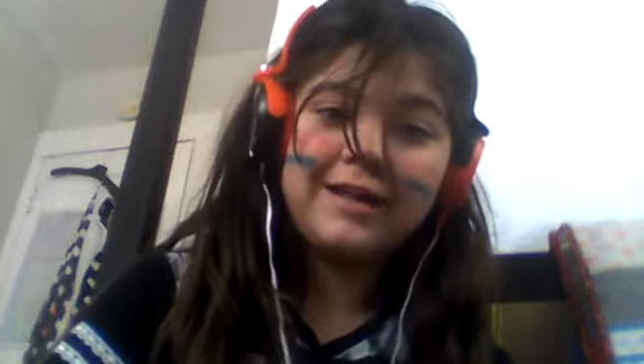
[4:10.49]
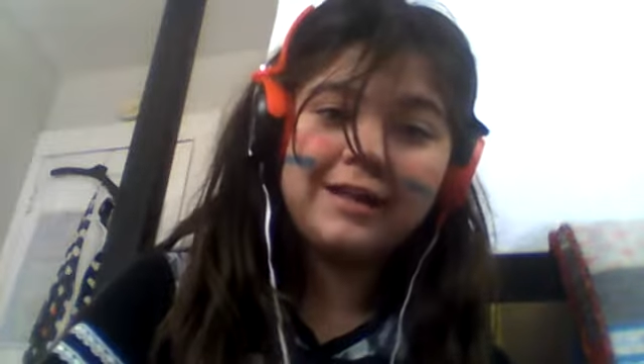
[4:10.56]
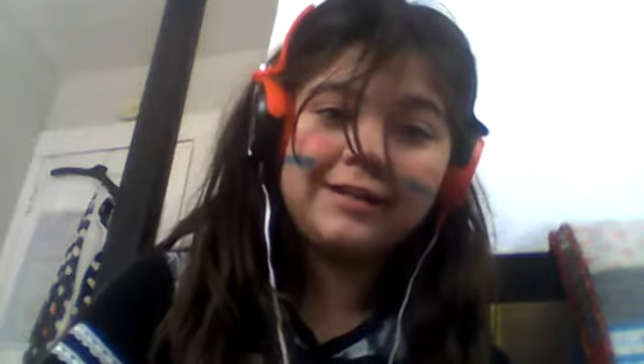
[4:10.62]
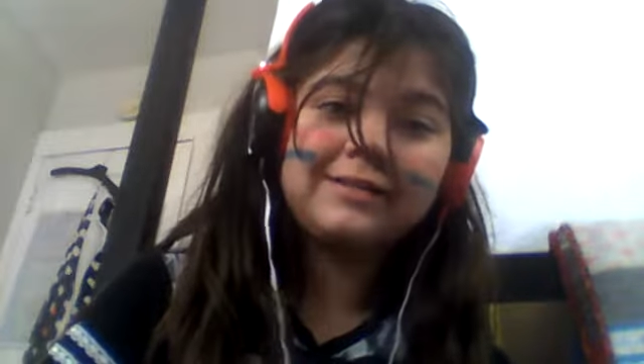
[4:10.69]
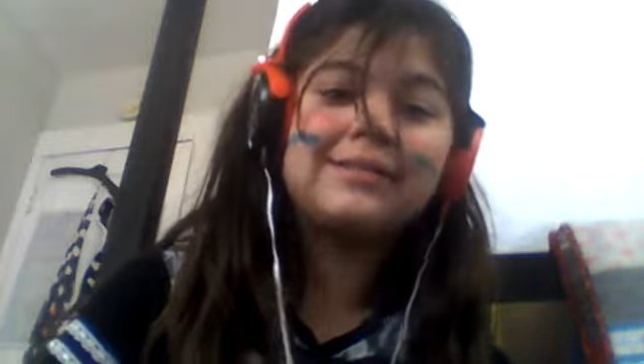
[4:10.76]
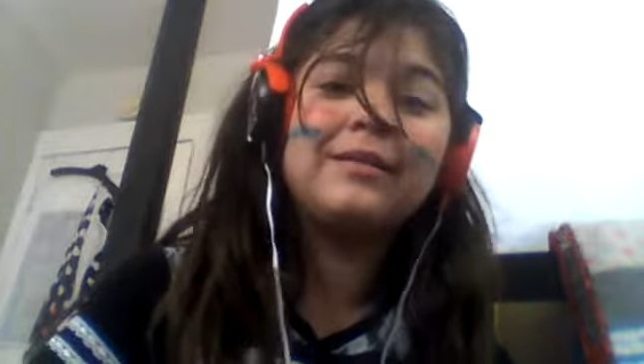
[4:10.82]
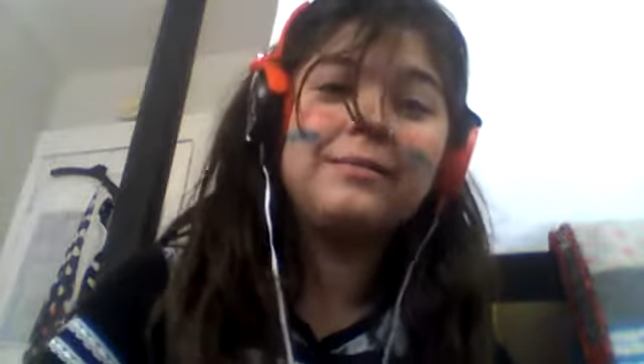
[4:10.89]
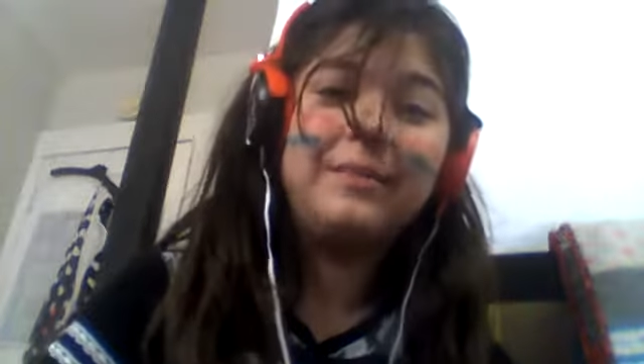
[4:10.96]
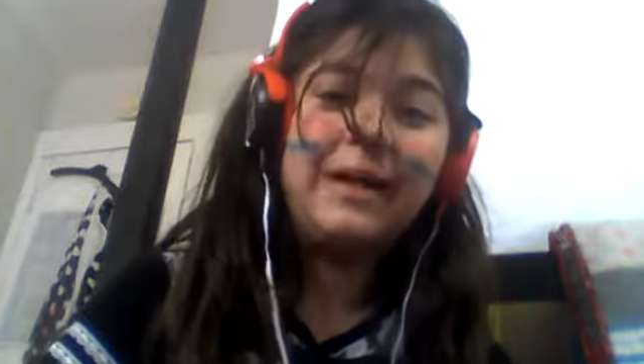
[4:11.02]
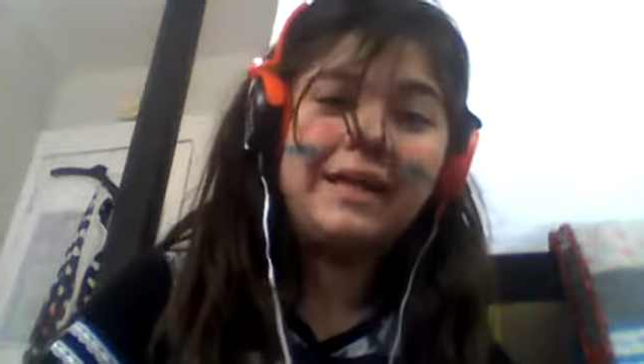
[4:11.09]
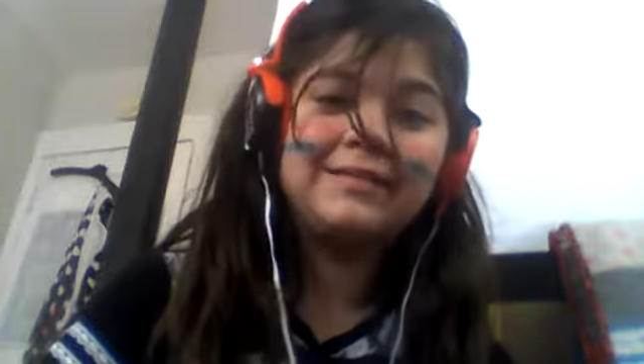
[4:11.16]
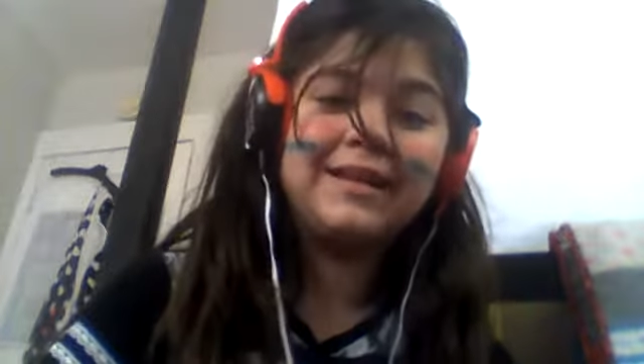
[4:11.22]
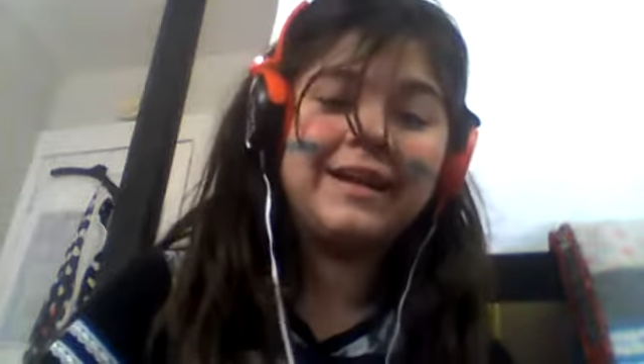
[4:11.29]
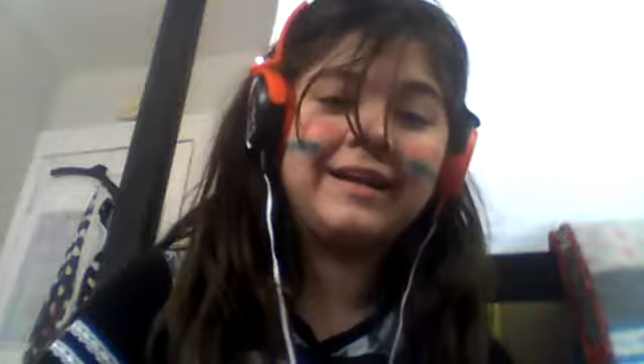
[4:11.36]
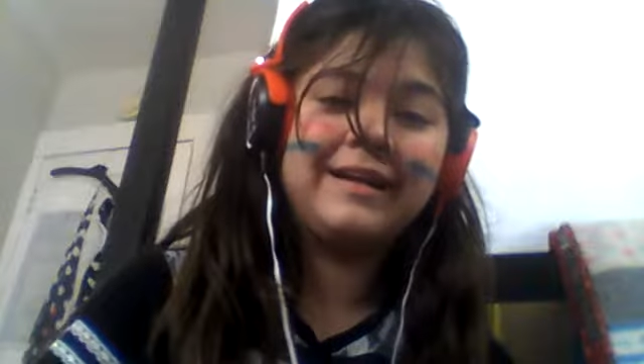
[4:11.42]
That's the best
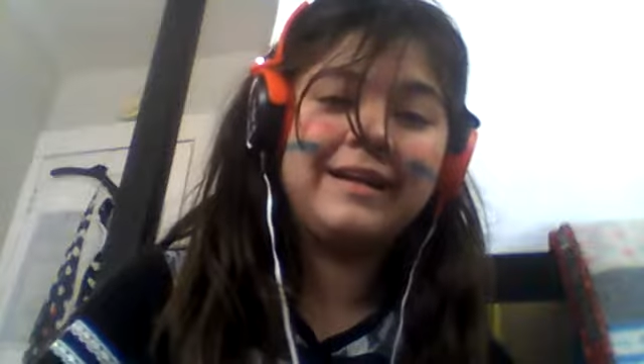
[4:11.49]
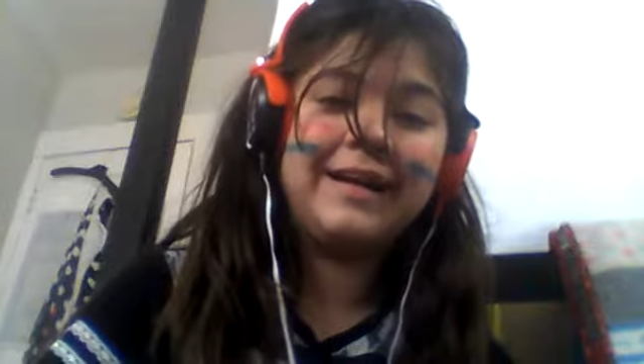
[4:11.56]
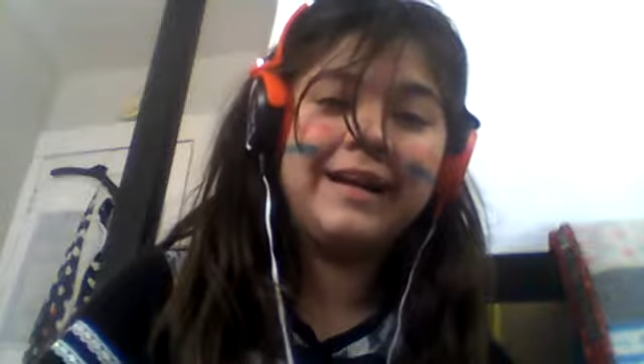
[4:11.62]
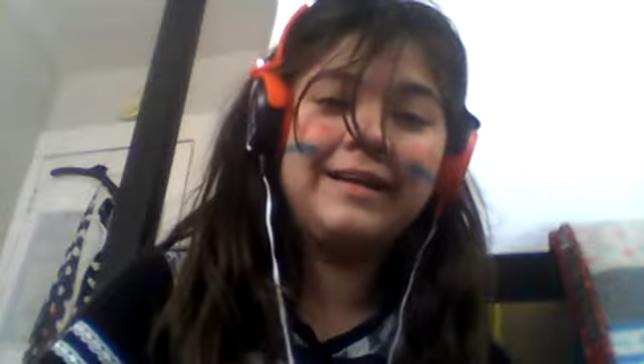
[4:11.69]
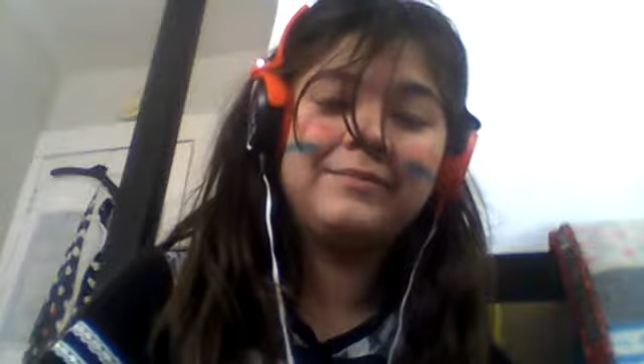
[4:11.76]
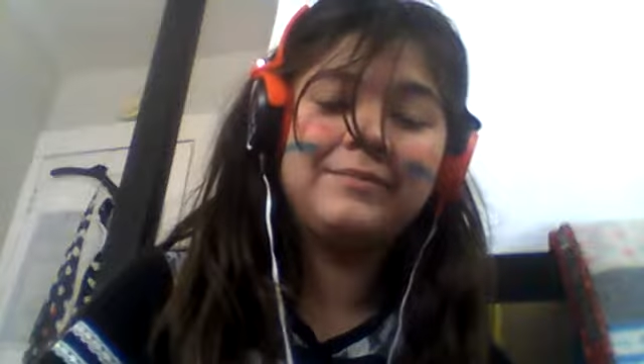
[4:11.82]
I can get it.